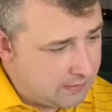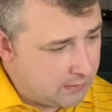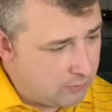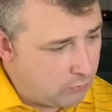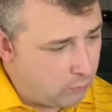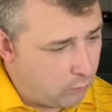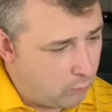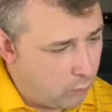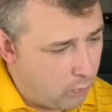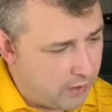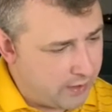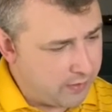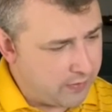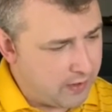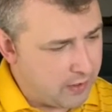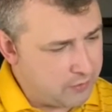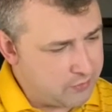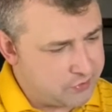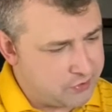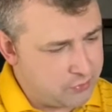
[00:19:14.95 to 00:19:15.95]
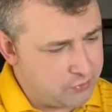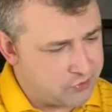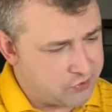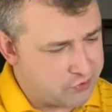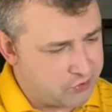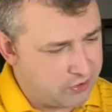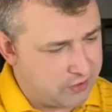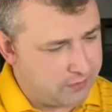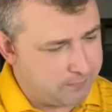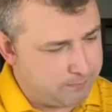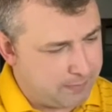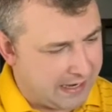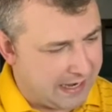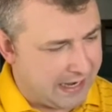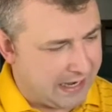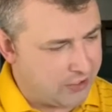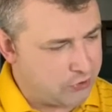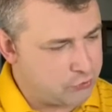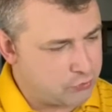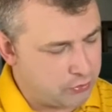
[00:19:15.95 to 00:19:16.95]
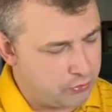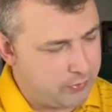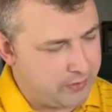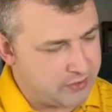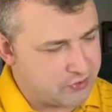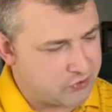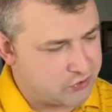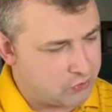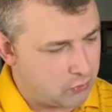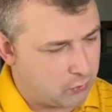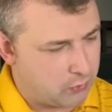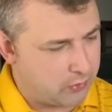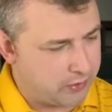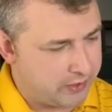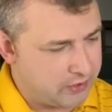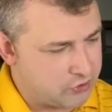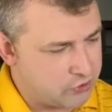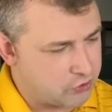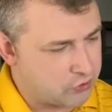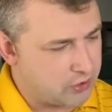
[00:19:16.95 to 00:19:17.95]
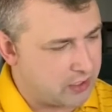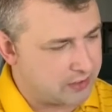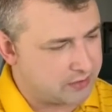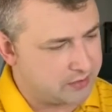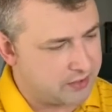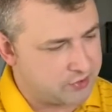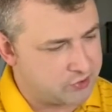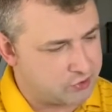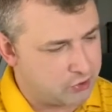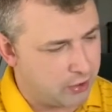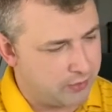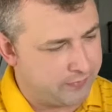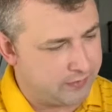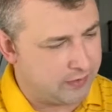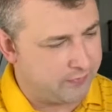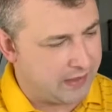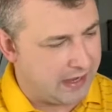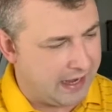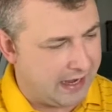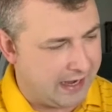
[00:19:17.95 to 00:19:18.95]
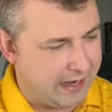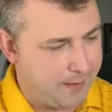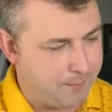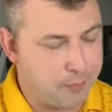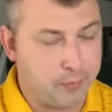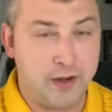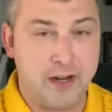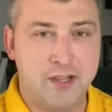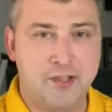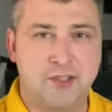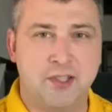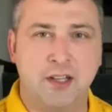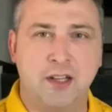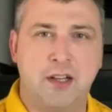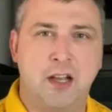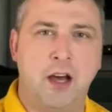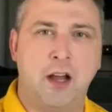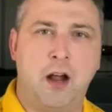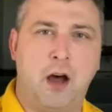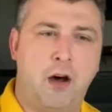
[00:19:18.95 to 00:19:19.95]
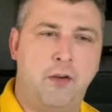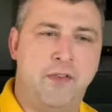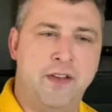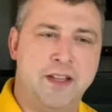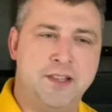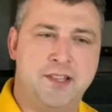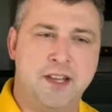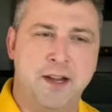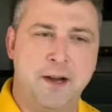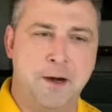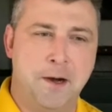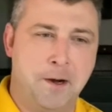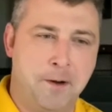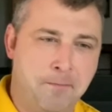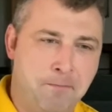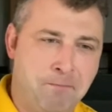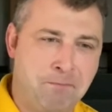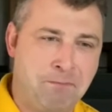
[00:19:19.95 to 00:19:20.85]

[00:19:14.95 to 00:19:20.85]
One of those who stood by drew his sword and struck the servant of the high priest and cut off his ear.